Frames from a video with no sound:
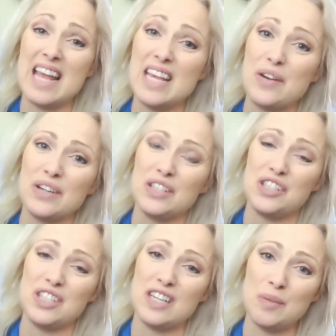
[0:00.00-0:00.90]
you, because
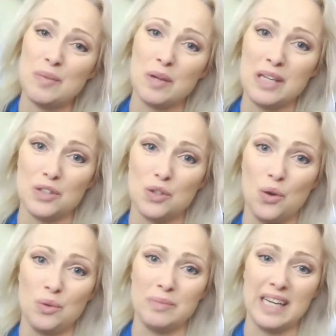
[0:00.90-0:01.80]
she emailed me and
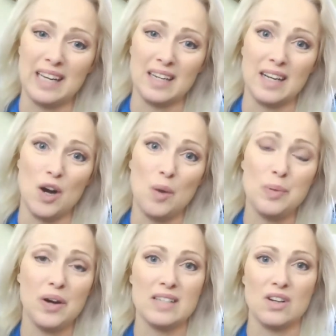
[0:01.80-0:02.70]
told me, and I hope
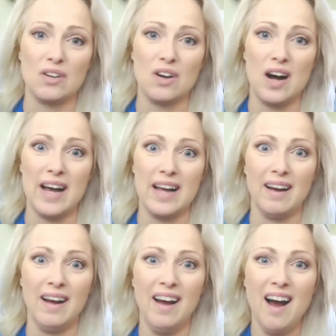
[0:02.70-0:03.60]
you guys all
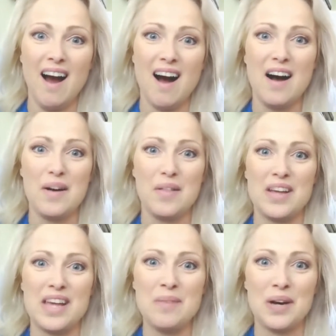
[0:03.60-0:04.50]
got the
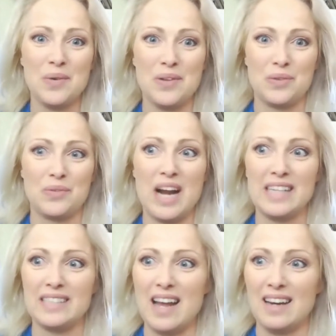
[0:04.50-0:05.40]
email with the
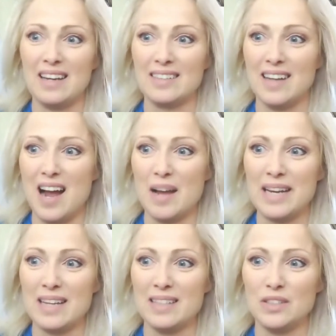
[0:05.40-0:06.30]
right date and time.
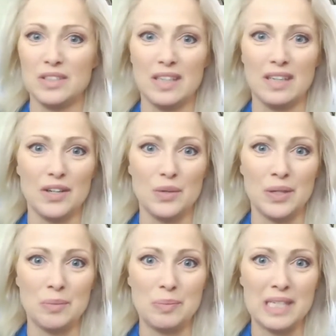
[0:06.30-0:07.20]
I guess you did, or you
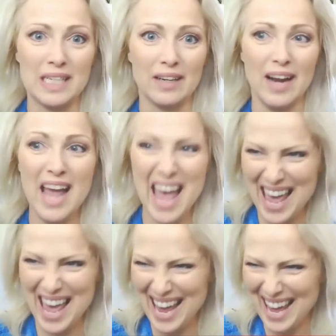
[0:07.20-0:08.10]
wouldn't be here.
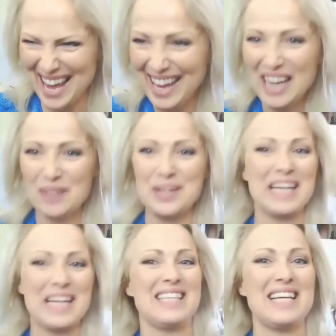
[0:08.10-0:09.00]

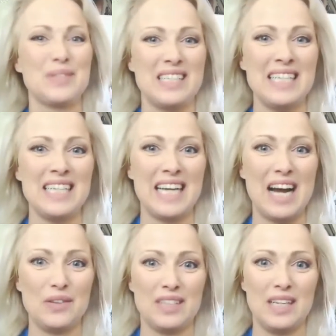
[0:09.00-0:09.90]
Because they were sending it
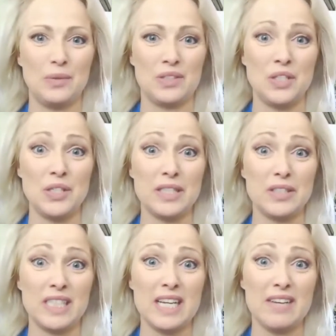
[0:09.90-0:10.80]
out that it was New
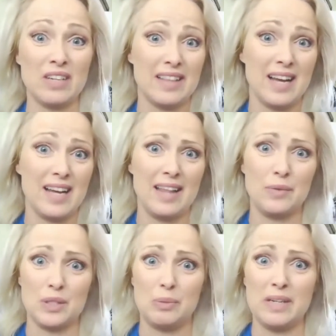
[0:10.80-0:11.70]
Year's Eve, and I thought
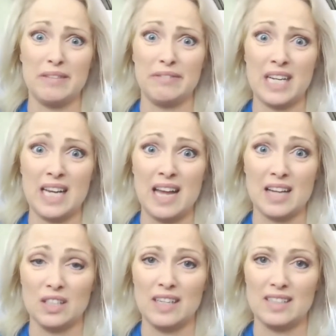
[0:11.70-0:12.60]
that was pretty funny,
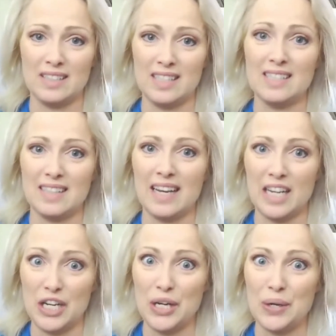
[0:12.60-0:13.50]
actually, because it is like
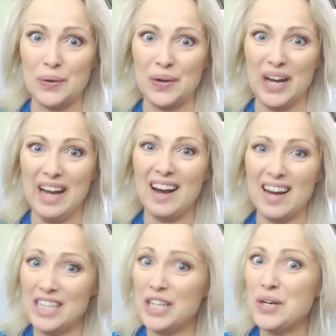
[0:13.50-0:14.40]
a
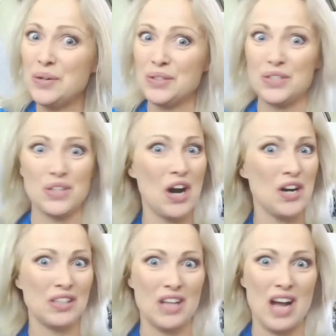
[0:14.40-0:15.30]
new start
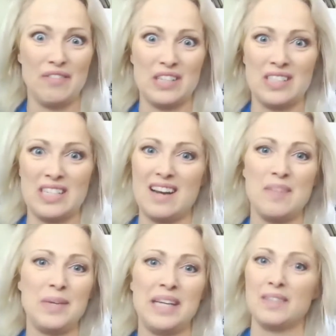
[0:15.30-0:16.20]
on life, isn't it?
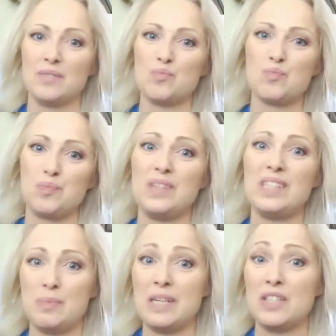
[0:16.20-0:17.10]
I mean,
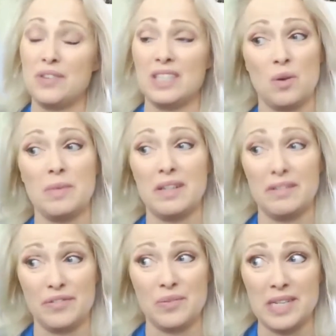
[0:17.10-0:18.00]
it's been
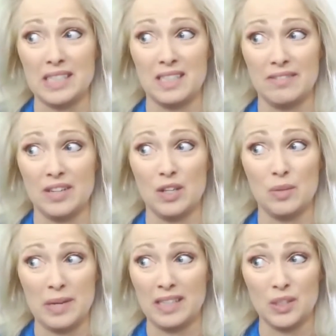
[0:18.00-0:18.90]
transformative for me to develop
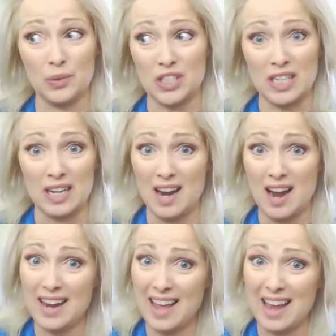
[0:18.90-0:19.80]
my intuition, and
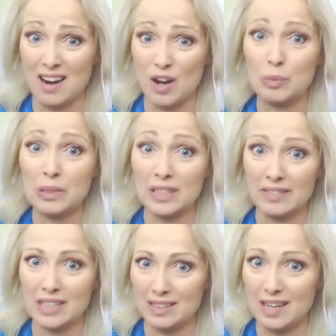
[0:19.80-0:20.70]
I cannot
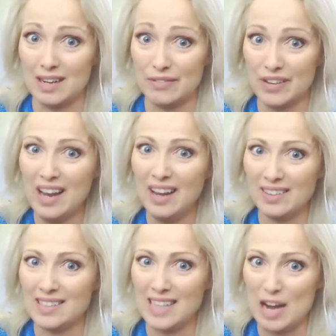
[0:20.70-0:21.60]
believe the stuff
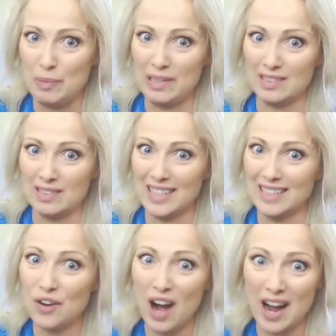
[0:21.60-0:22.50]
that's happened.
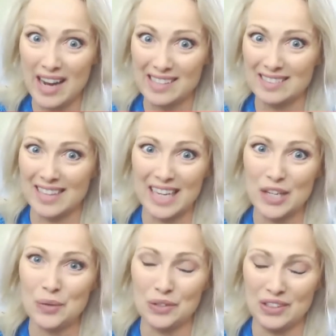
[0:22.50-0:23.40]
You guys, like,
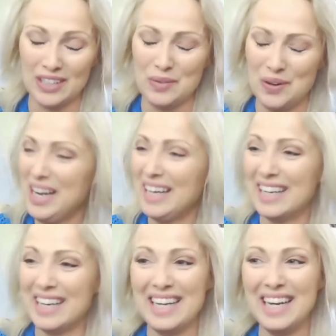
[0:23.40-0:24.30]
you really,
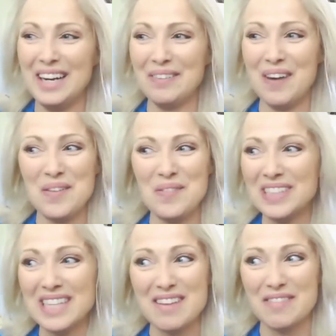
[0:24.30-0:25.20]
you won't
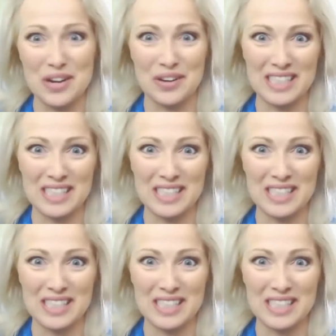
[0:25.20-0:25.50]
believe what you